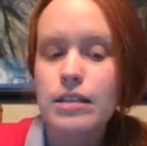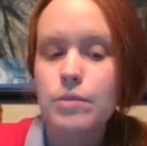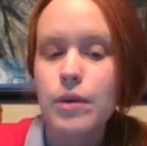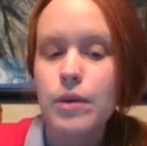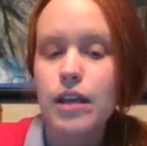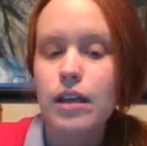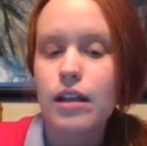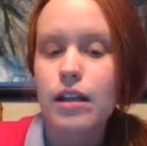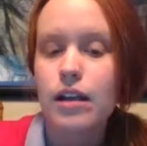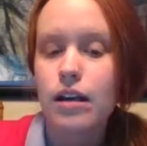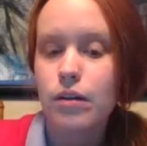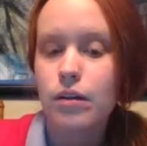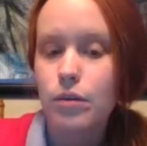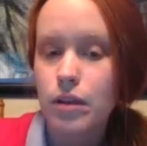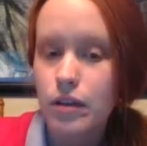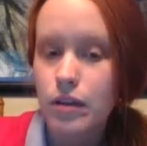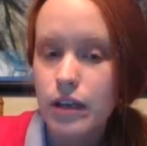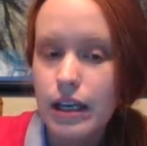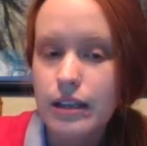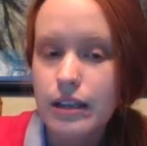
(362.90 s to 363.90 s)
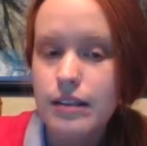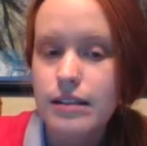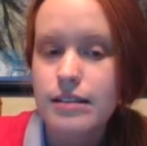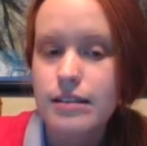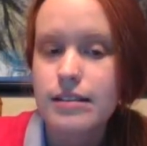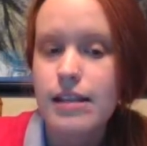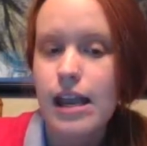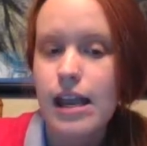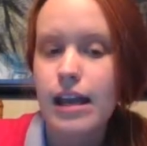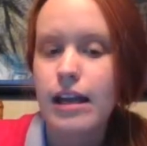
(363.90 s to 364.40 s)
we look at this
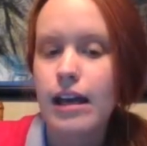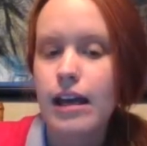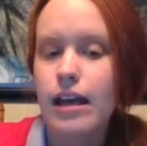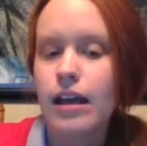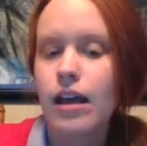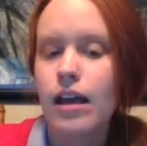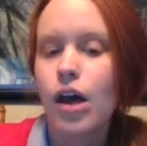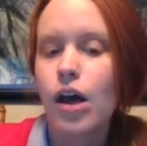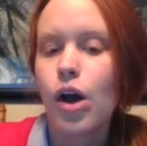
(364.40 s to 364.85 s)
data,